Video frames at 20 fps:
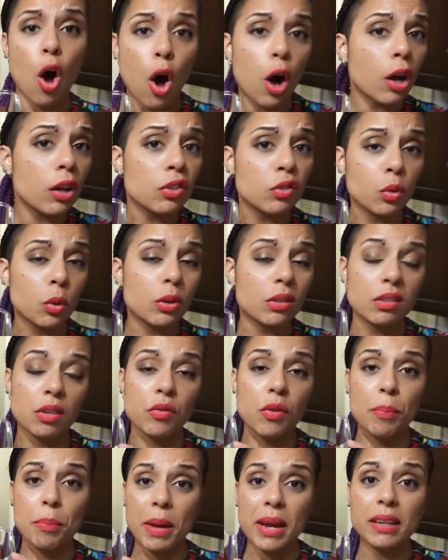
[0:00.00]
all sorts
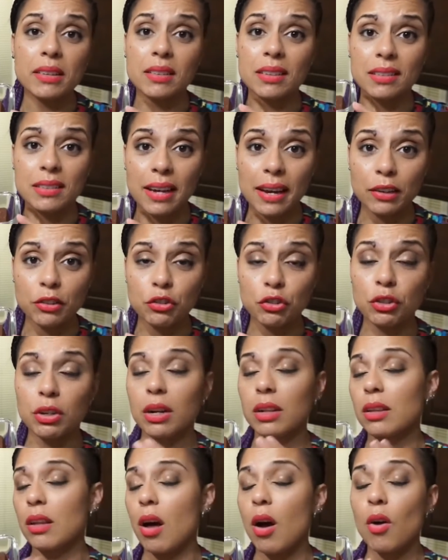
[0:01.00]
of amazing texture
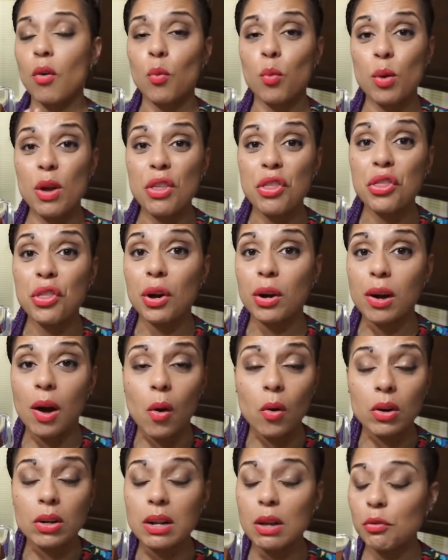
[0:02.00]
along with the
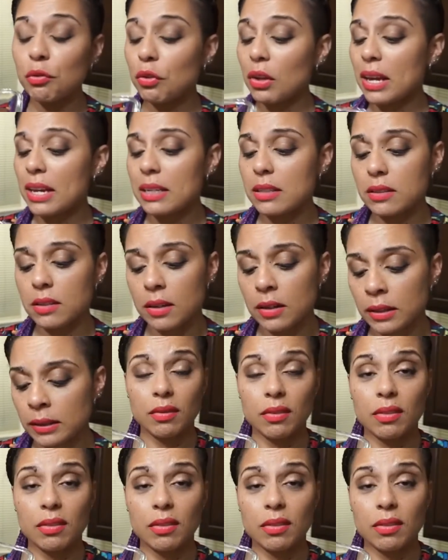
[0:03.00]
coconut flakes.